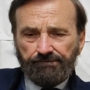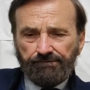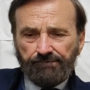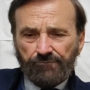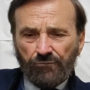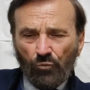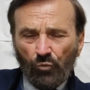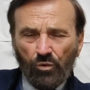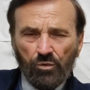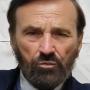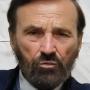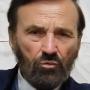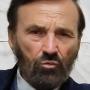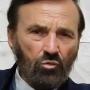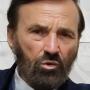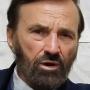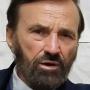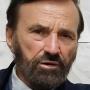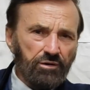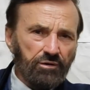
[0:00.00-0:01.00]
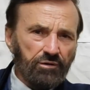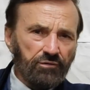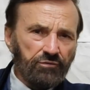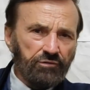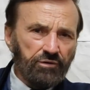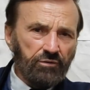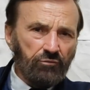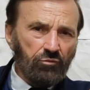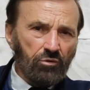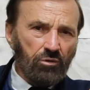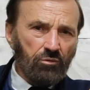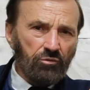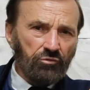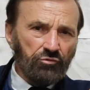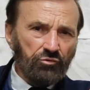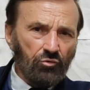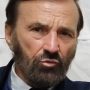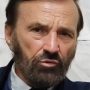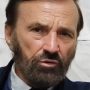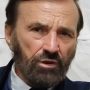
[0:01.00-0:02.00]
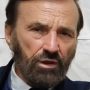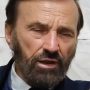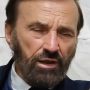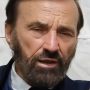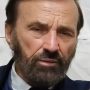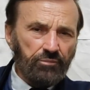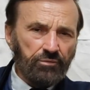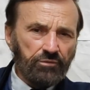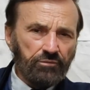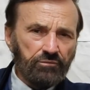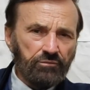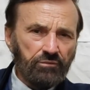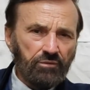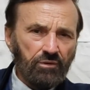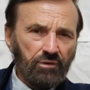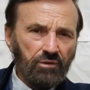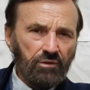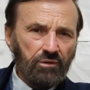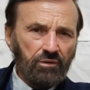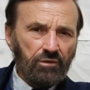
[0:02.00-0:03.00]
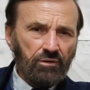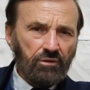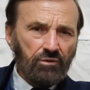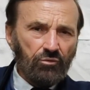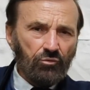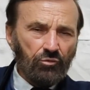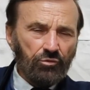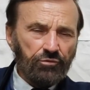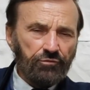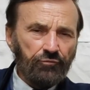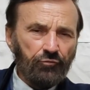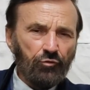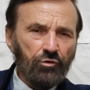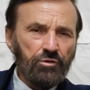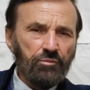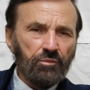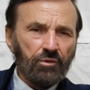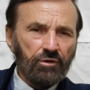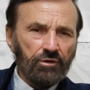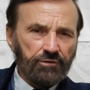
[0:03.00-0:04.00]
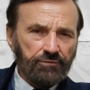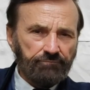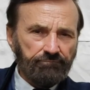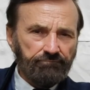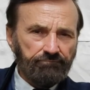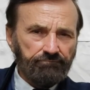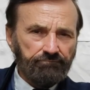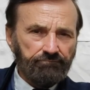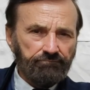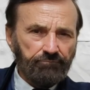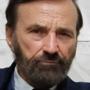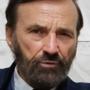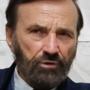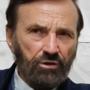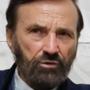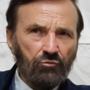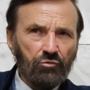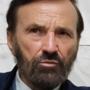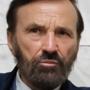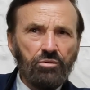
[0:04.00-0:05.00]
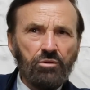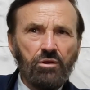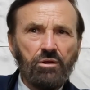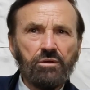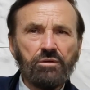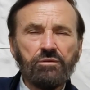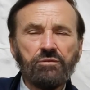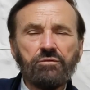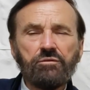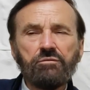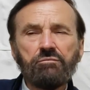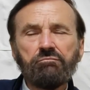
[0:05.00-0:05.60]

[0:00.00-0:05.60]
we were waiting to see what was going to happen with Fremont being replaced.